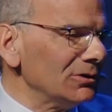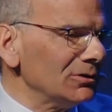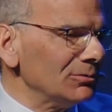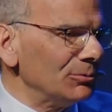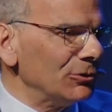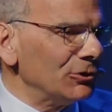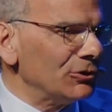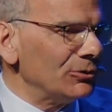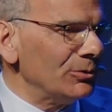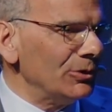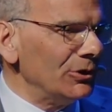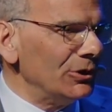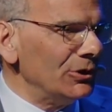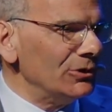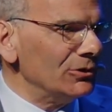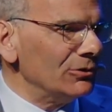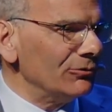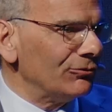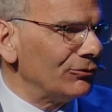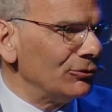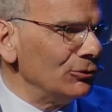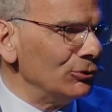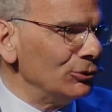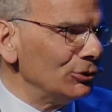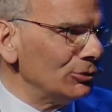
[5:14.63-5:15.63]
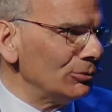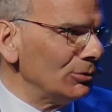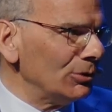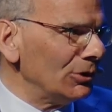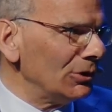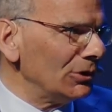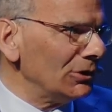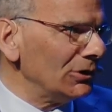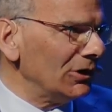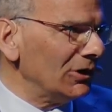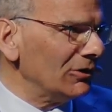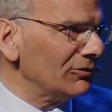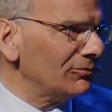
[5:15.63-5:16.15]
between the
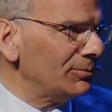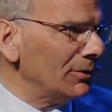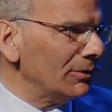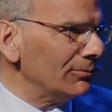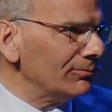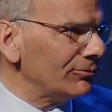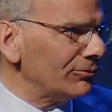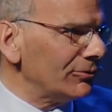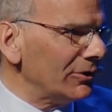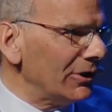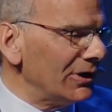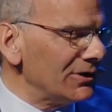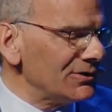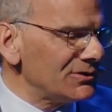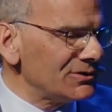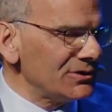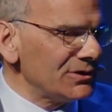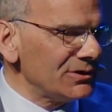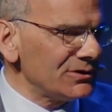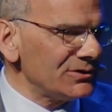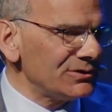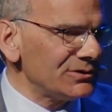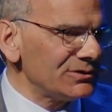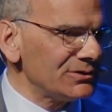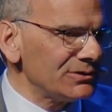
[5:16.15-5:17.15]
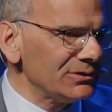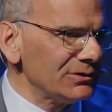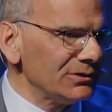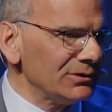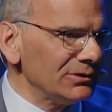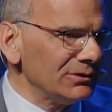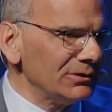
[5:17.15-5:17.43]
funeral of Pope Francis